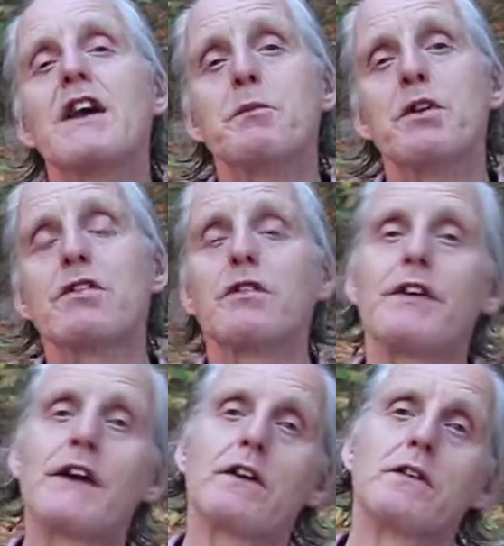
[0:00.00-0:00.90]
commercial
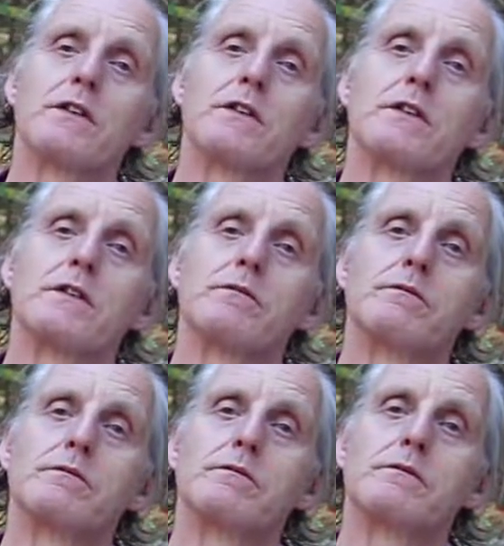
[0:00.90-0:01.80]
vehicles.
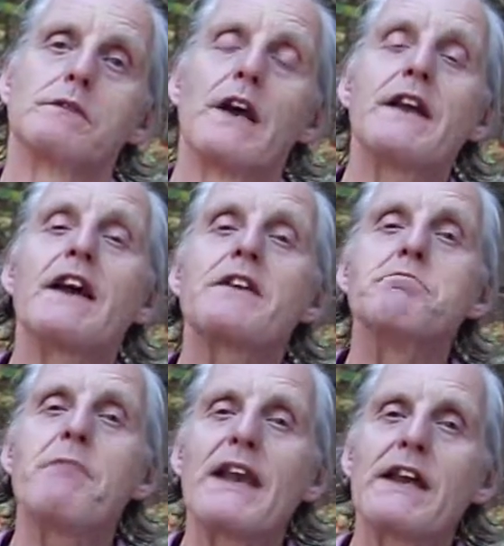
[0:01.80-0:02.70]
It has
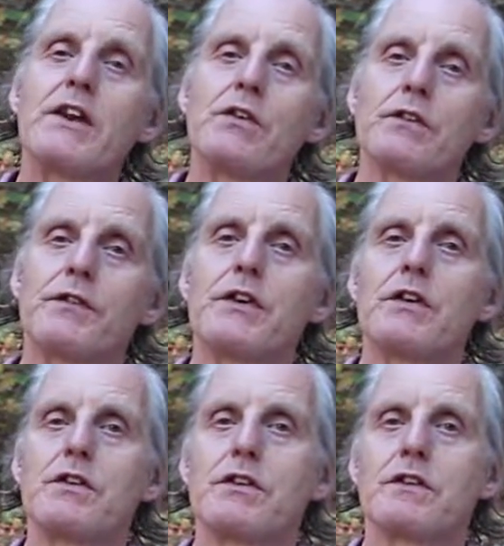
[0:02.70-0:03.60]
manicured
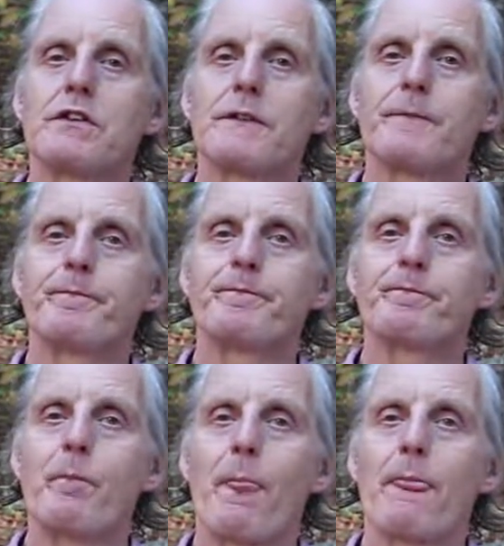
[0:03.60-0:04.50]
verges.
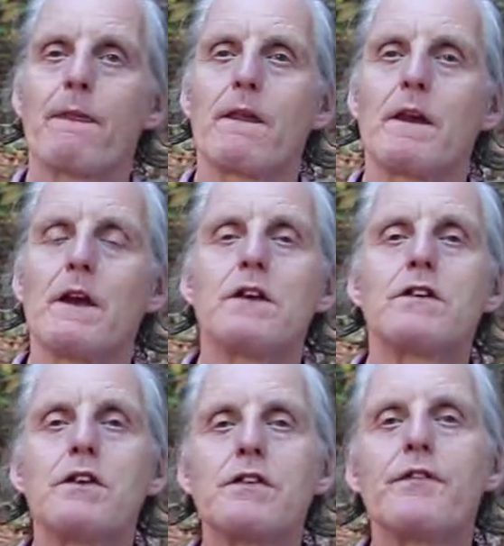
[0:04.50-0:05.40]

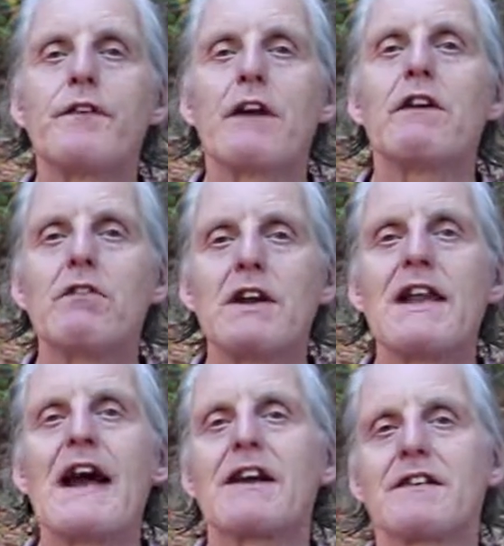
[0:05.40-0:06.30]
So it's a very
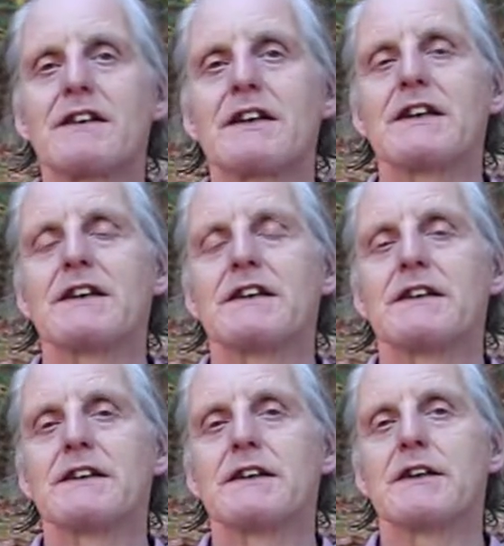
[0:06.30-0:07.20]
relaxing
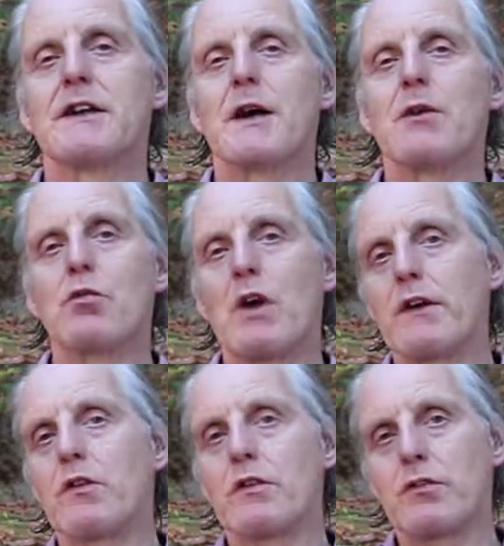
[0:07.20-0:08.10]

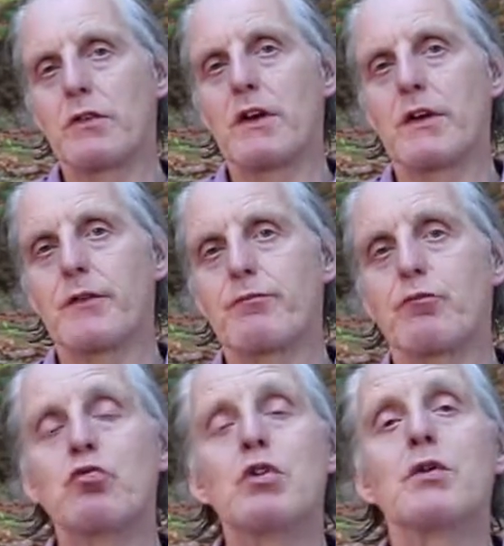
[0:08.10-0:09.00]

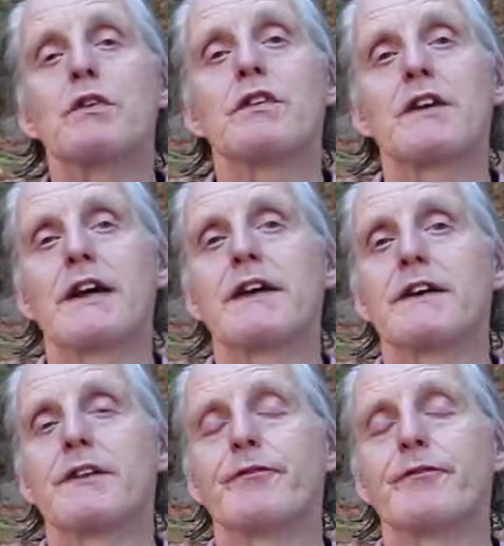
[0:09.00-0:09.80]
route to take.